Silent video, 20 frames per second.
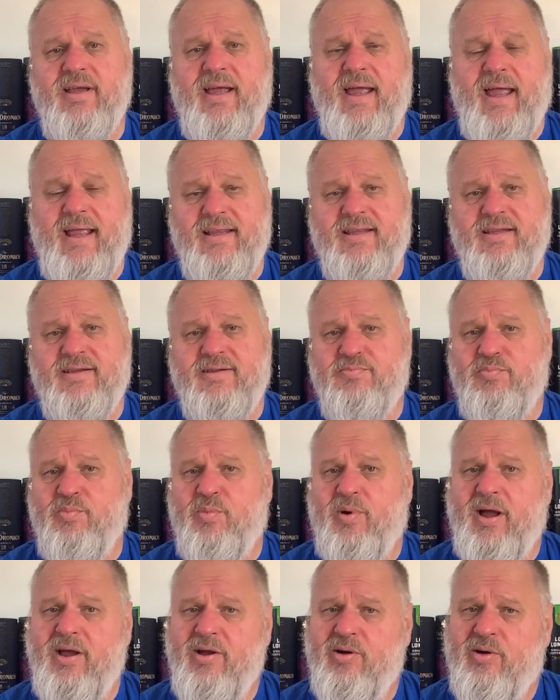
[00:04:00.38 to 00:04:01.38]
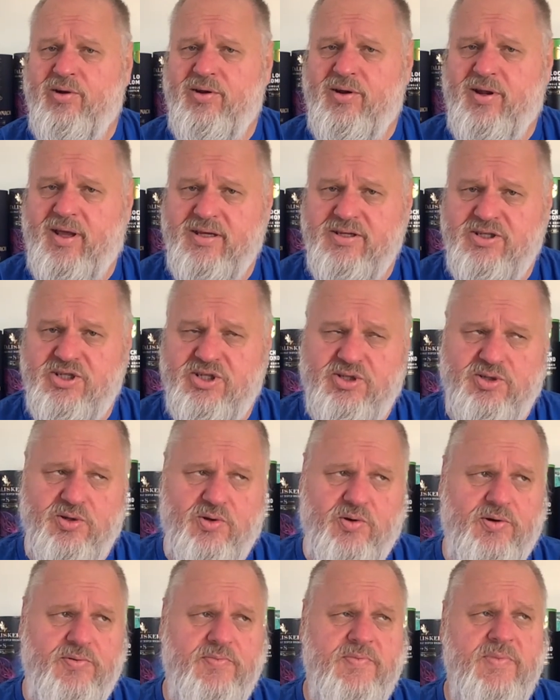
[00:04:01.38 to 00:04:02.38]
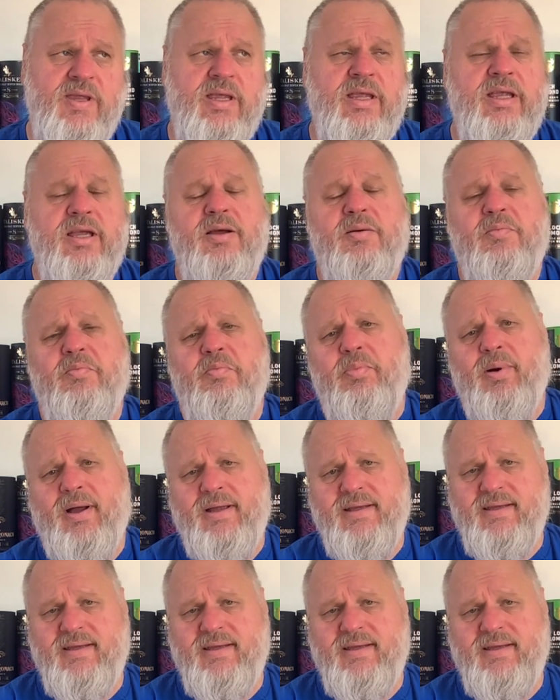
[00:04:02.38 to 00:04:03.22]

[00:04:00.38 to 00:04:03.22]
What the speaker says: at my online store, but